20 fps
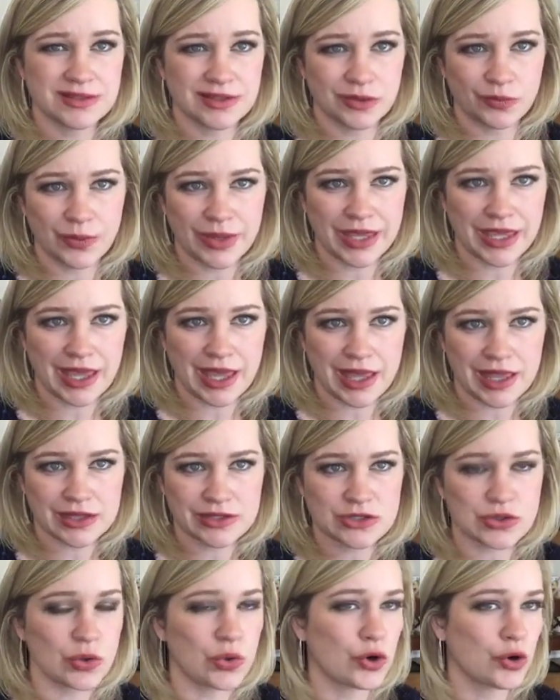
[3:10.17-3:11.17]
on the
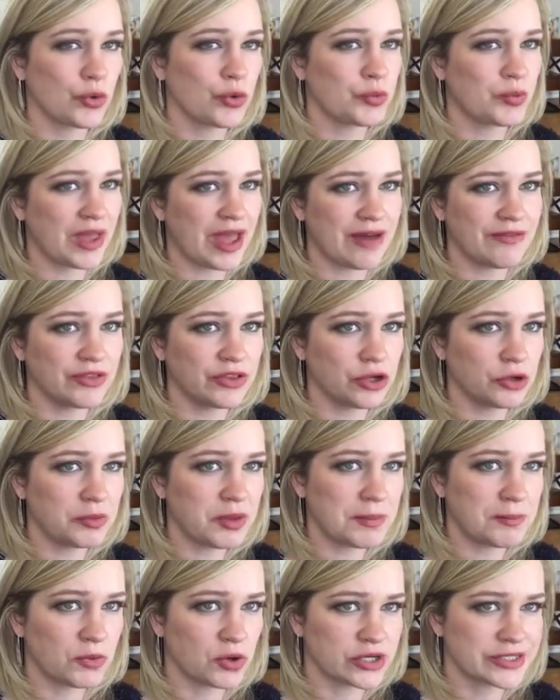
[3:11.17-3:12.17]
weekends or when we have a little
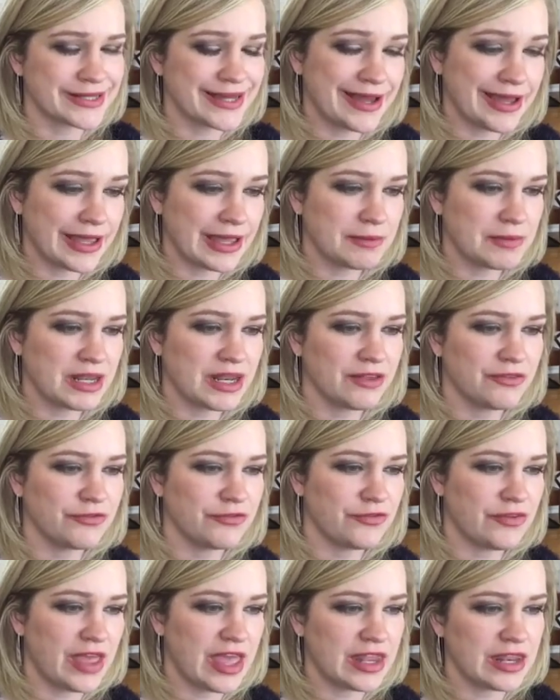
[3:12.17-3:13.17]
bit more time. And
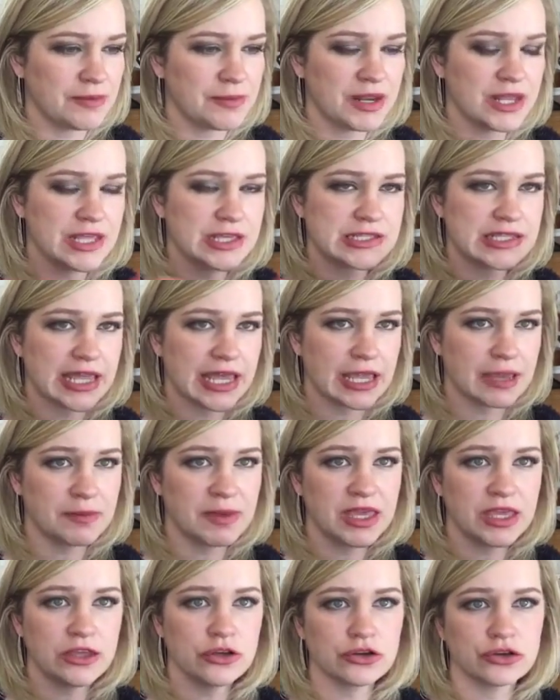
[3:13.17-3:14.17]
if anybody is like
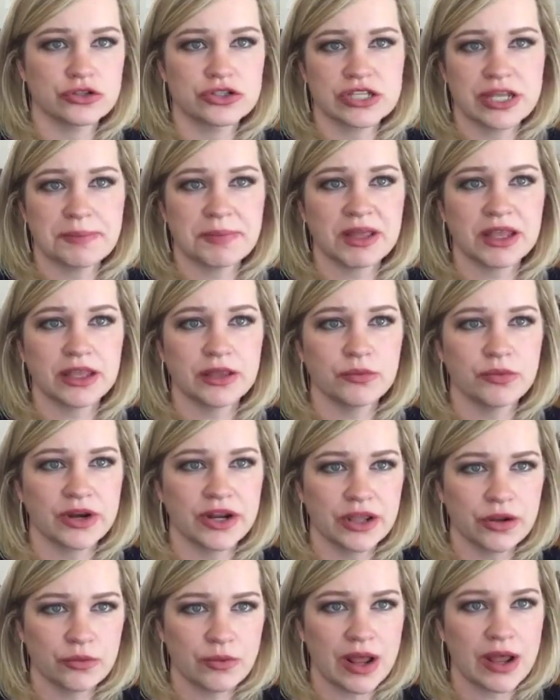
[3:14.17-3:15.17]
me, you're typically
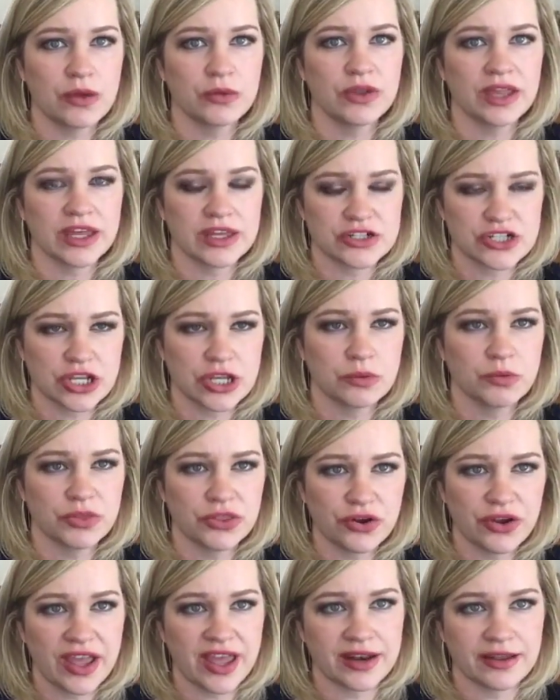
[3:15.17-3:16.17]
running around like a chicken with
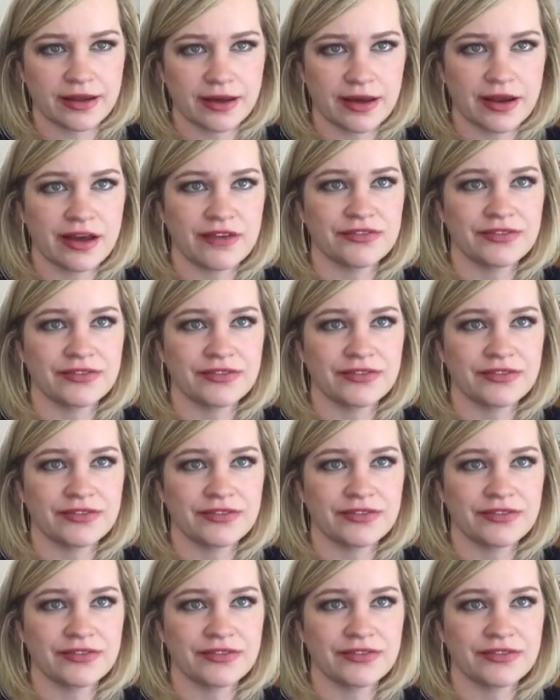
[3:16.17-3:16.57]
your head cut off